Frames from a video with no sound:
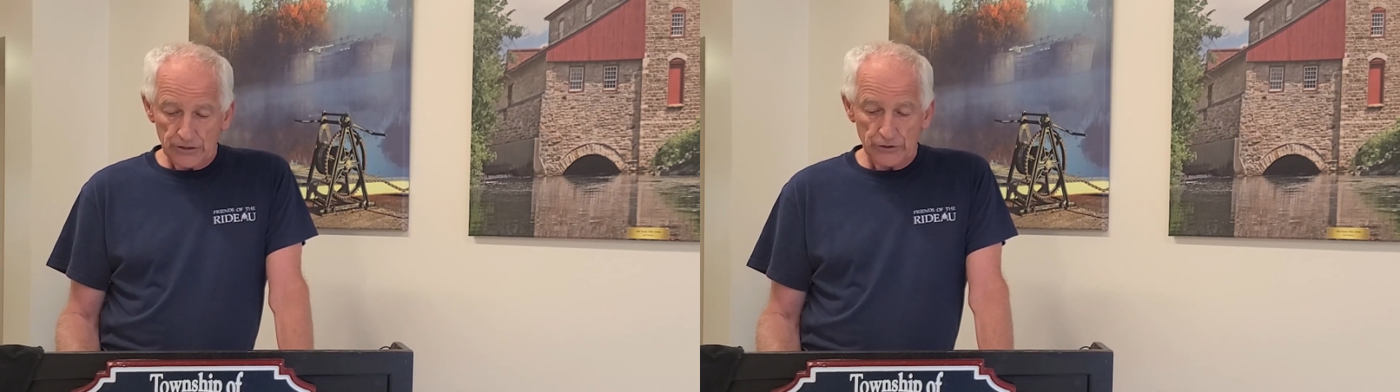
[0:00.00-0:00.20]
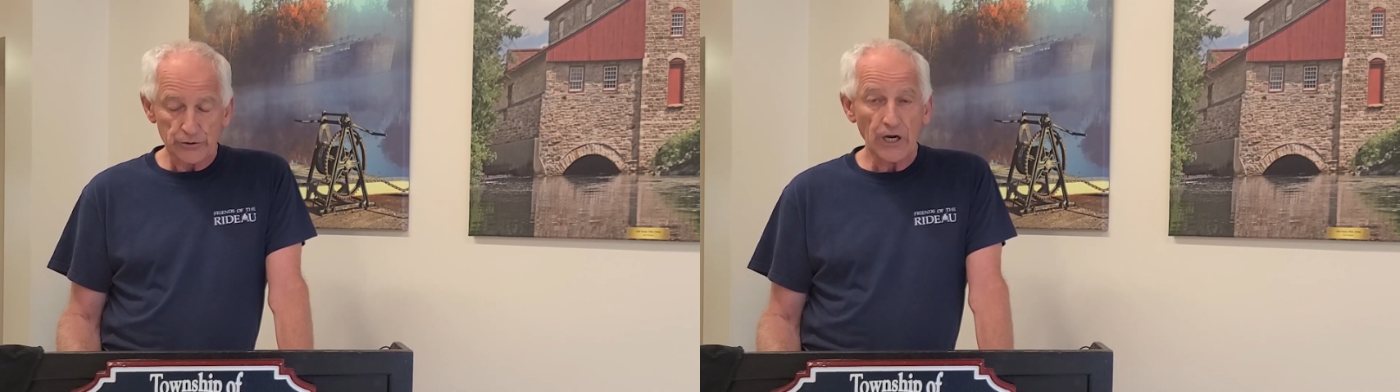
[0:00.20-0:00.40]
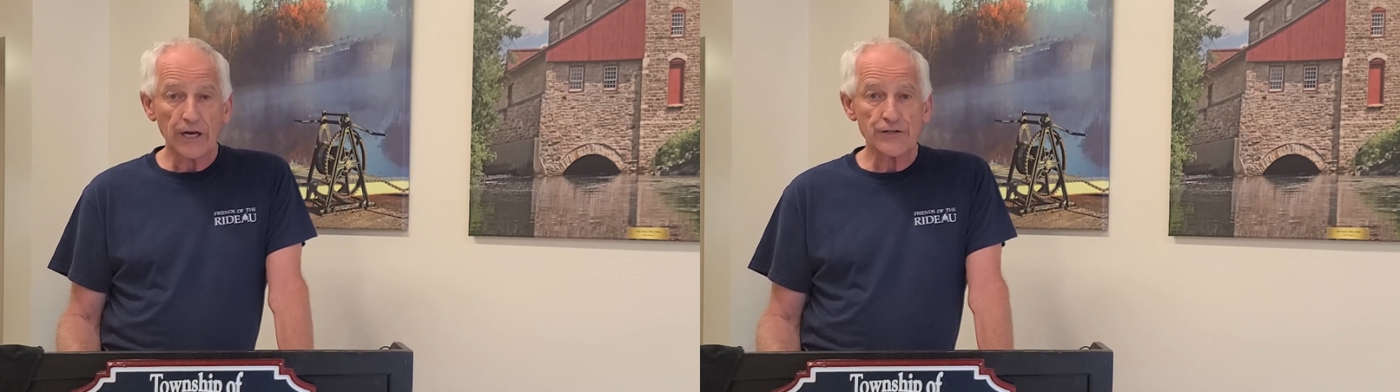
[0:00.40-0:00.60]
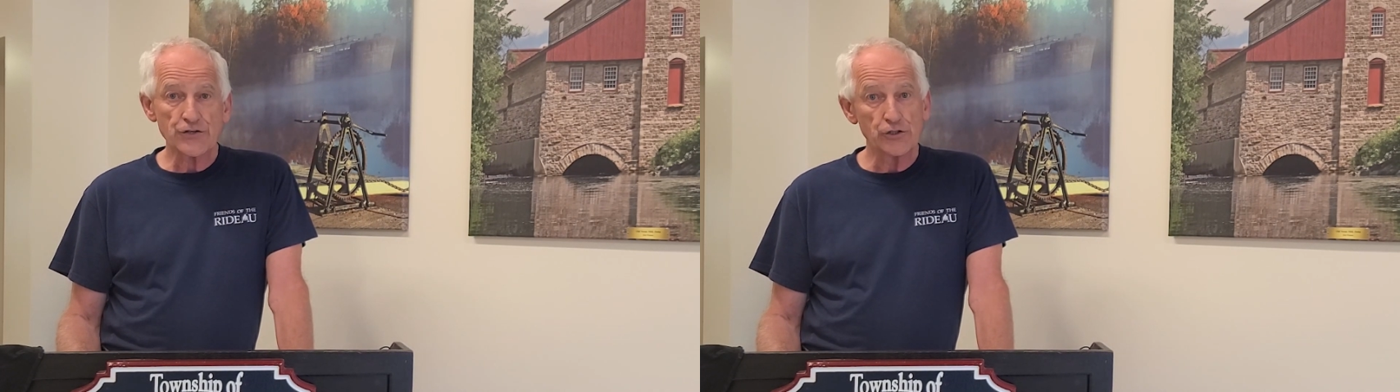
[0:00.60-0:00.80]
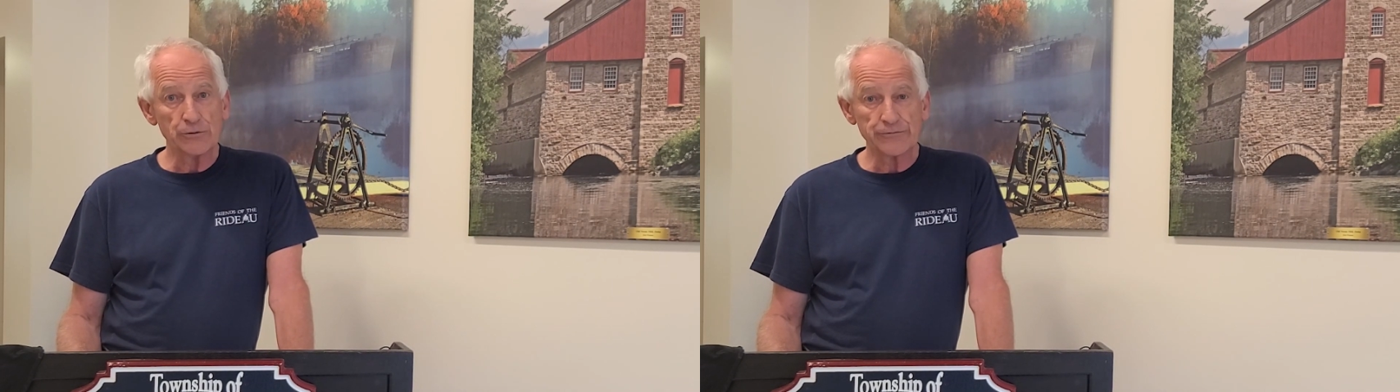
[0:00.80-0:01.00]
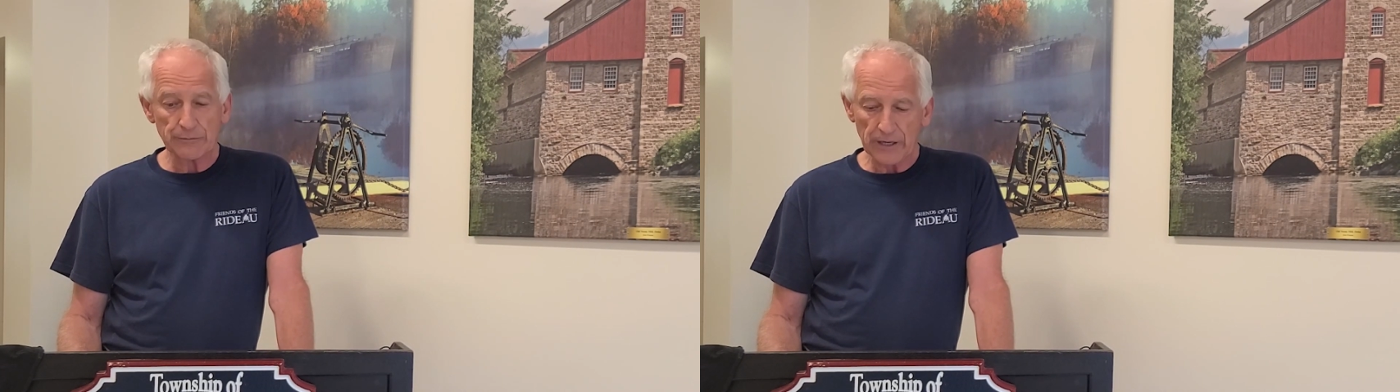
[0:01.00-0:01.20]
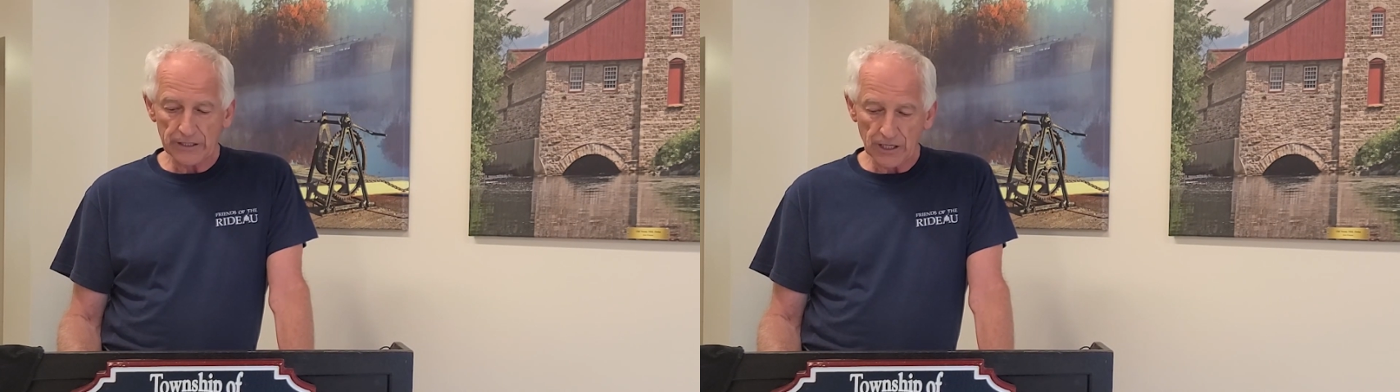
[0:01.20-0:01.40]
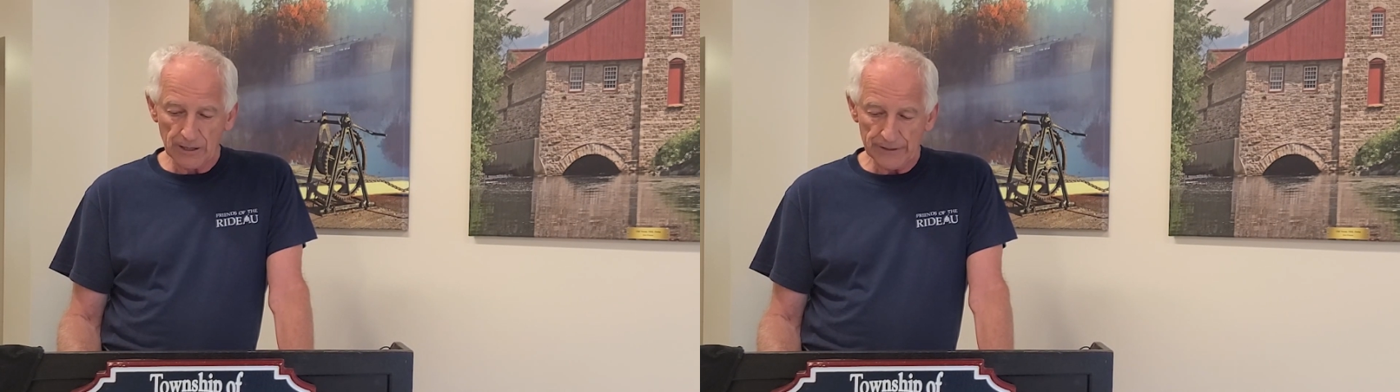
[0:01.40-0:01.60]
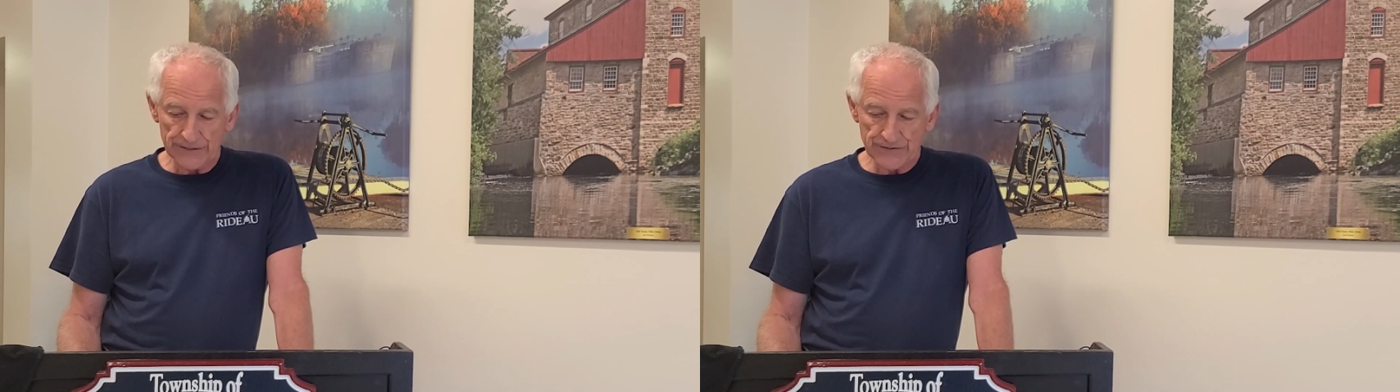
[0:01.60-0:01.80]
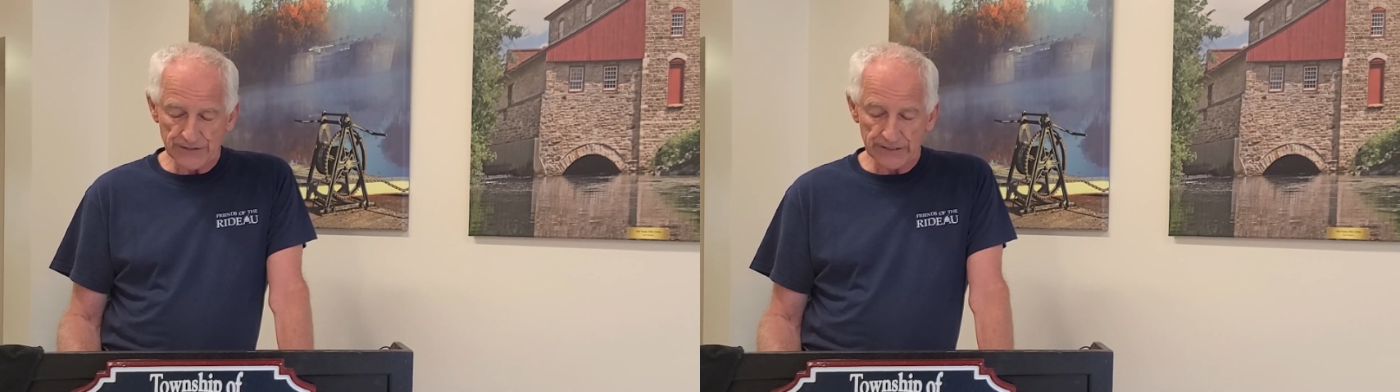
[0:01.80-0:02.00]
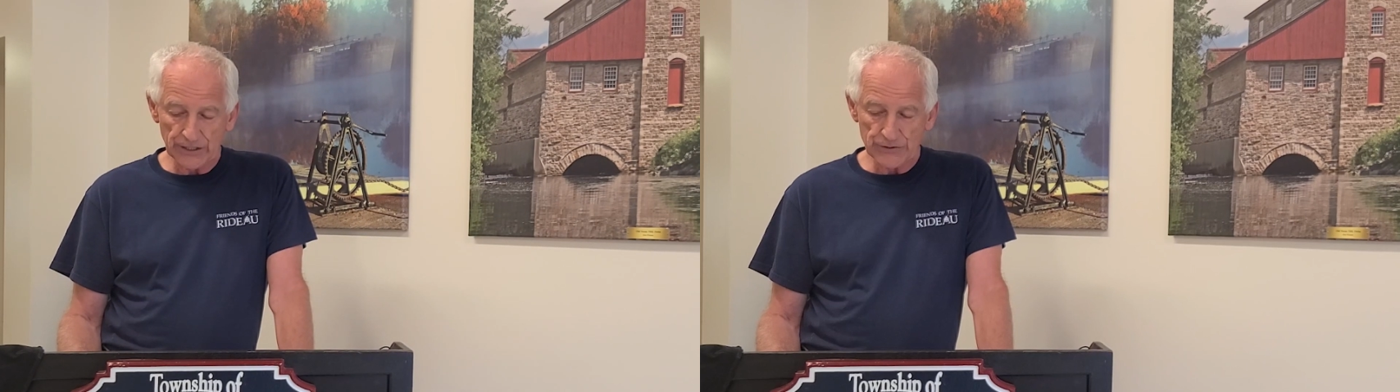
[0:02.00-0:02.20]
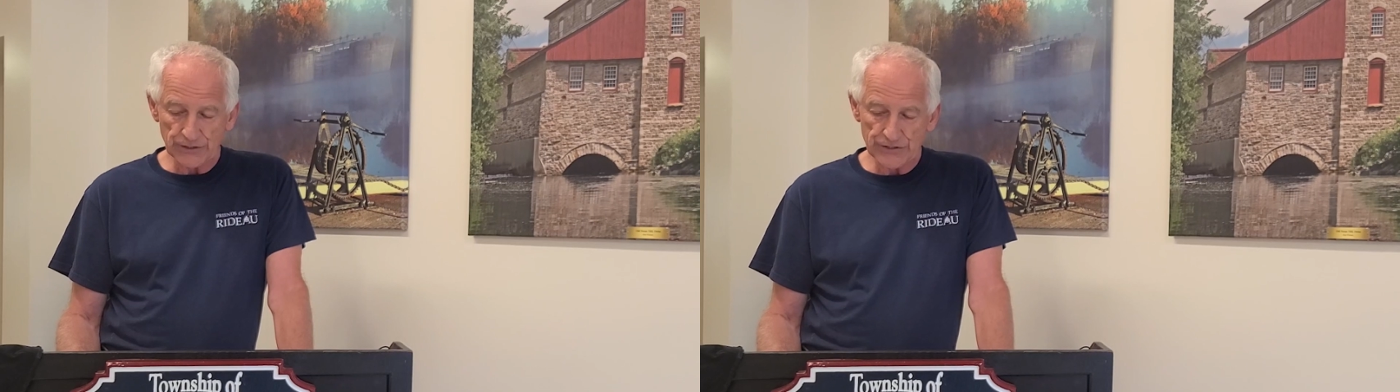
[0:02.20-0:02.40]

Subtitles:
Do not assume from my comments that Council